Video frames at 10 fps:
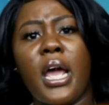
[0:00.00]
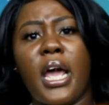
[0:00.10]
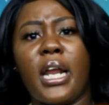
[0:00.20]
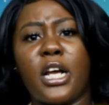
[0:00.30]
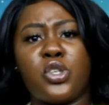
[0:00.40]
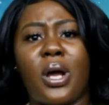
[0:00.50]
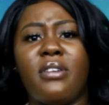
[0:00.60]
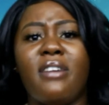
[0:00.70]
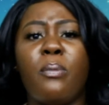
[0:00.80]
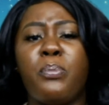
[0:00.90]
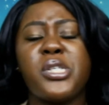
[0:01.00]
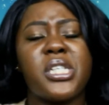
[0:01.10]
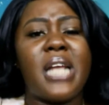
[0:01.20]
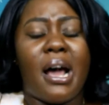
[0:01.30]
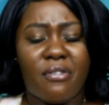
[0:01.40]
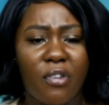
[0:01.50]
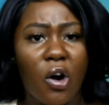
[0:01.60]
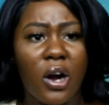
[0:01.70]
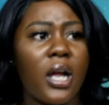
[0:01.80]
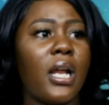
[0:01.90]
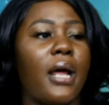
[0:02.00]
and I should have never pushed it that far.